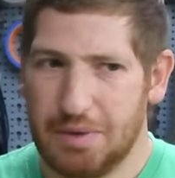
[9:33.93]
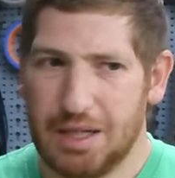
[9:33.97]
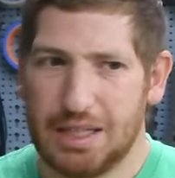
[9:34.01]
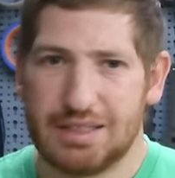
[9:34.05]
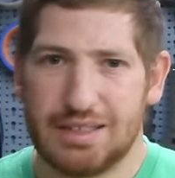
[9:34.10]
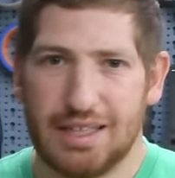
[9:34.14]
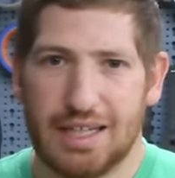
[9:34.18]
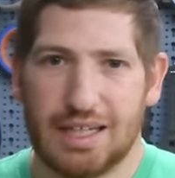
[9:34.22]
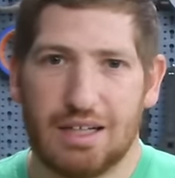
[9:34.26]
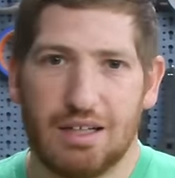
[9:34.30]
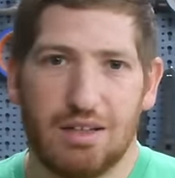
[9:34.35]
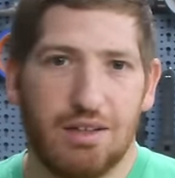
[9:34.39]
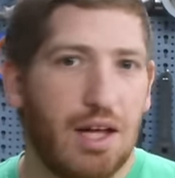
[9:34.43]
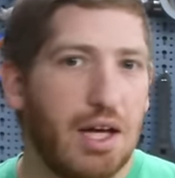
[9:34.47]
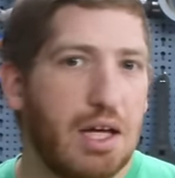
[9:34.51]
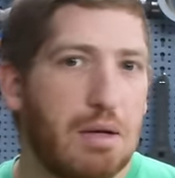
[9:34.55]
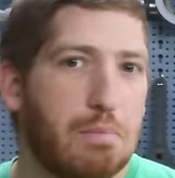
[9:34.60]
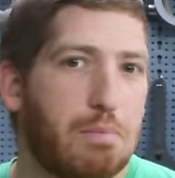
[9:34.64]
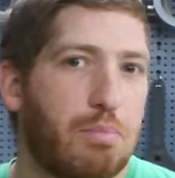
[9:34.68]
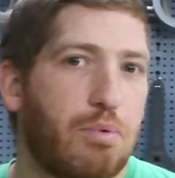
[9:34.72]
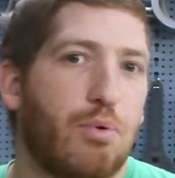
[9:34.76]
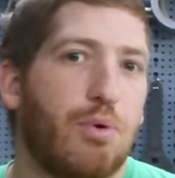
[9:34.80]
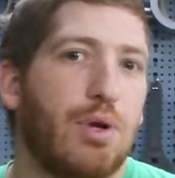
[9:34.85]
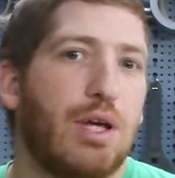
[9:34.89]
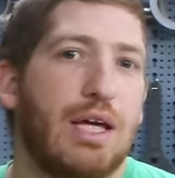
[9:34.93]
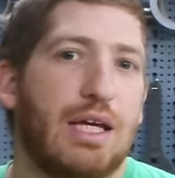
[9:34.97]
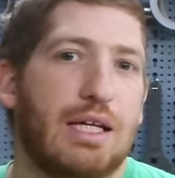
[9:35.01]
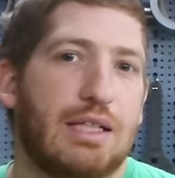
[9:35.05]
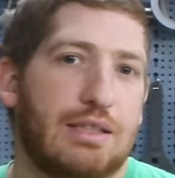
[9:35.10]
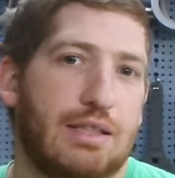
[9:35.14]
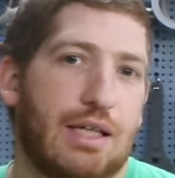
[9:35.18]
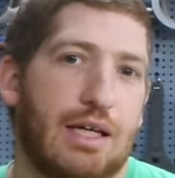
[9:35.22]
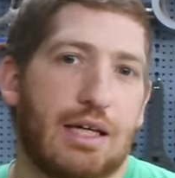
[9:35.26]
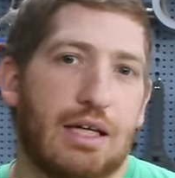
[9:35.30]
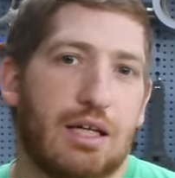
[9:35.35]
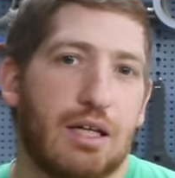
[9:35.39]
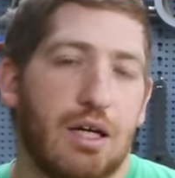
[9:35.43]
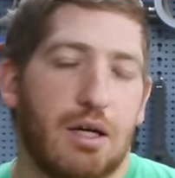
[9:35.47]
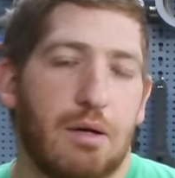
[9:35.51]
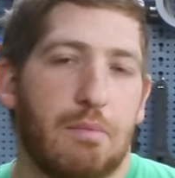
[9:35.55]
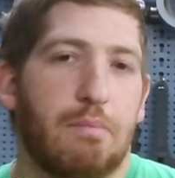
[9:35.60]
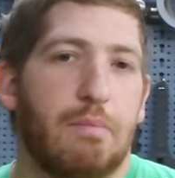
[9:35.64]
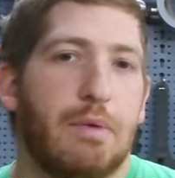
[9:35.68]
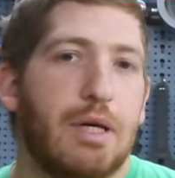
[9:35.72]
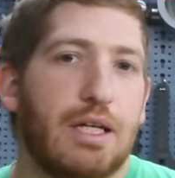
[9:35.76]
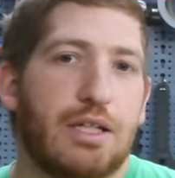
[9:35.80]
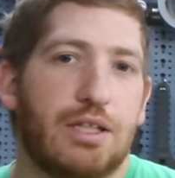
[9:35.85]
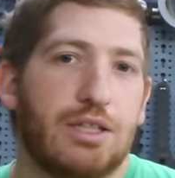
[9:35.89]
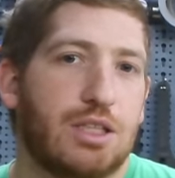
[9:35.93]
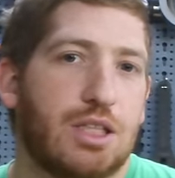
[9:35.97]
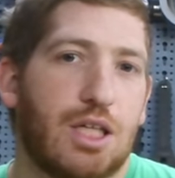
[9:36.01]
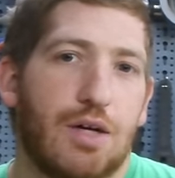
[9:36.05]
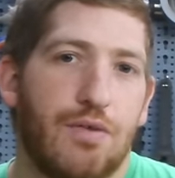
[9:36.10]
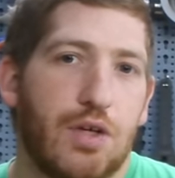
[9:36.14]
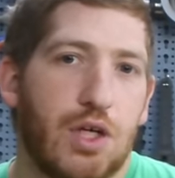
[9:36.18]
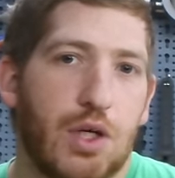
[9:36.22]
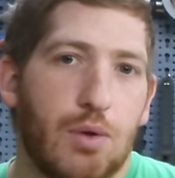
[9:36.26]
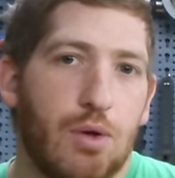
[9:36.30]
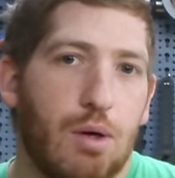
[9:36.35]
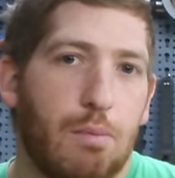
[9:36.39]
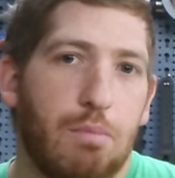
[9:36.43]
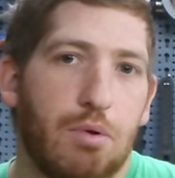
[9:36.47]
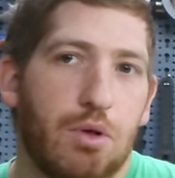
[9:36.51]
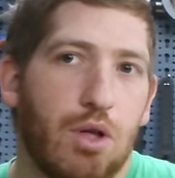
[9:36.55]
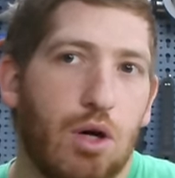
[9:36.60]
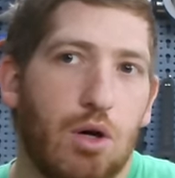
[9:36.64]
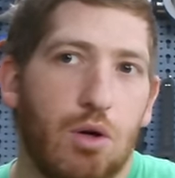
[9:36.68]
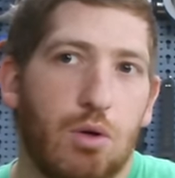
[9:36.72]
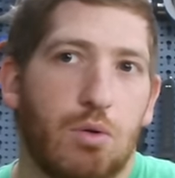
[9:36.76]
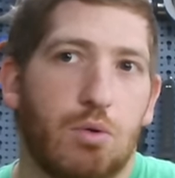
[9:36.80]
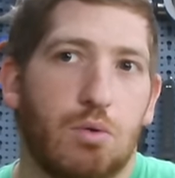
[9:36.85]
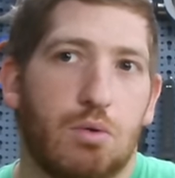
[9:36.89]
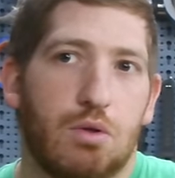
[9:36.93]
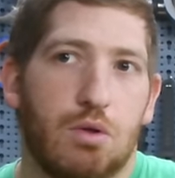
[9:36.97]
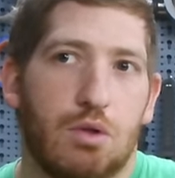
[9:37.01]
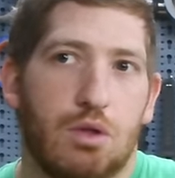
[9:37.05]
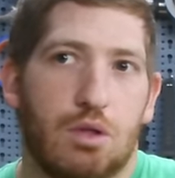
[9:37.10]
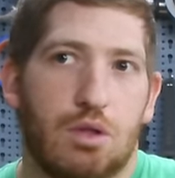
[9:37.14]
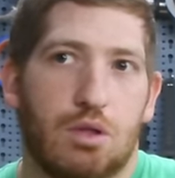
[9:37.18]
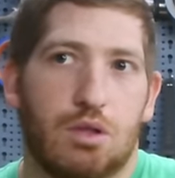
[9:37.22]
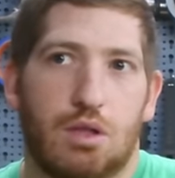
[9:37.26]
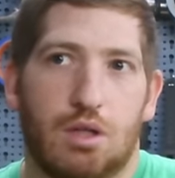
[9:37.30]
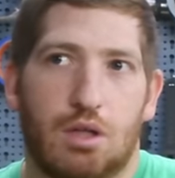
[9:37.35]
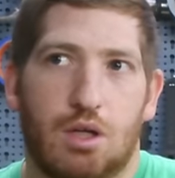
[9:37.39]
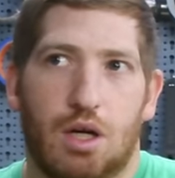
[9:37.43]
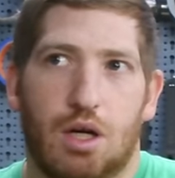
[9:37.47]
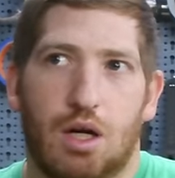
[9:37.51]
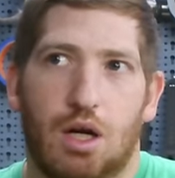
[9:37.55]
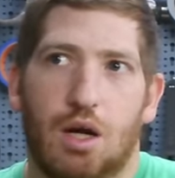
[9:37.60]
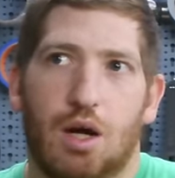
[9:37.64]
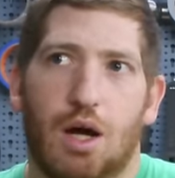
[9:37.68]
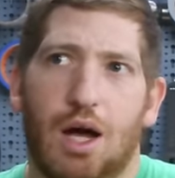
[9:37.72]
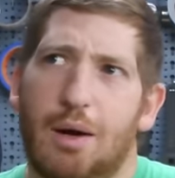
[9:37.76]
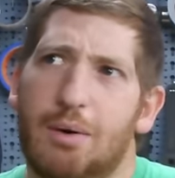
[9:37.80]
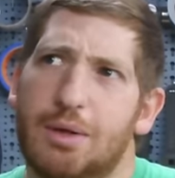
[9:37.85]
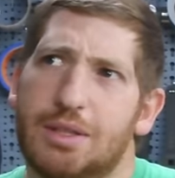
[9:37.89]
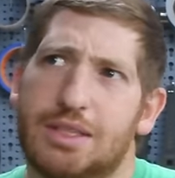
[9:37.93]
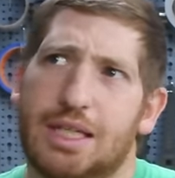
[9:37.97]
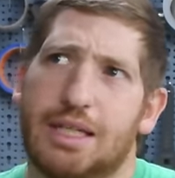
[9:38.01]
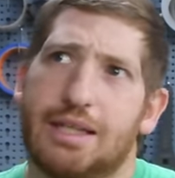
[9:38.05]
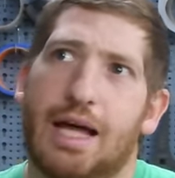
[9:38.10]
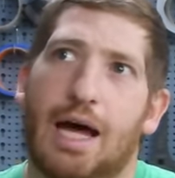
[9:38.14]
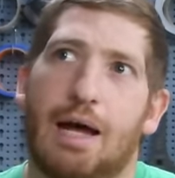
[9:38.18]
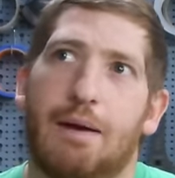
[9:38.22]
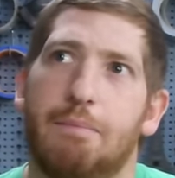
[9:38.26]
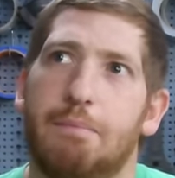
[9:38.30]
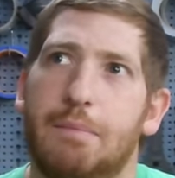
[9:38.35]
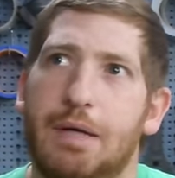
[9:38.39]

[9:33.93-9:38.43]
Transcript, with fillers: It's like a light breeze, like me just giving you a blow Oh, I won't say that.